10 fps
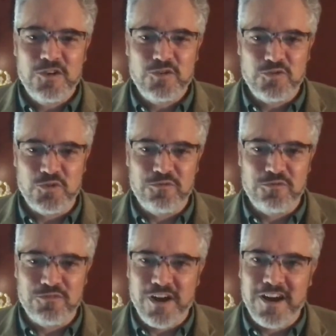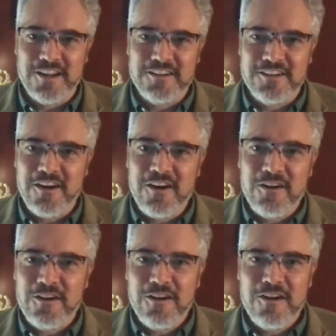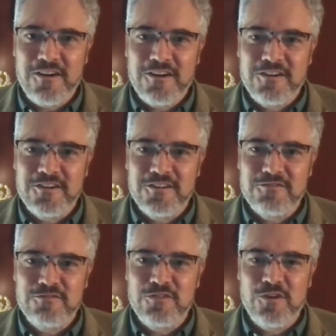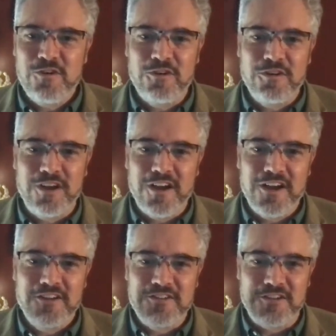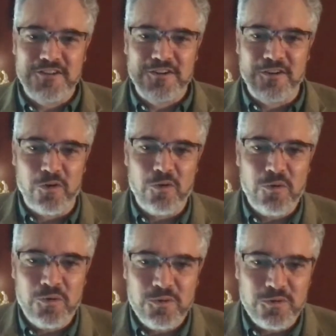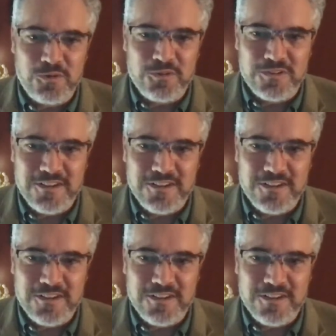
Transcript: to find our long forgotten gold.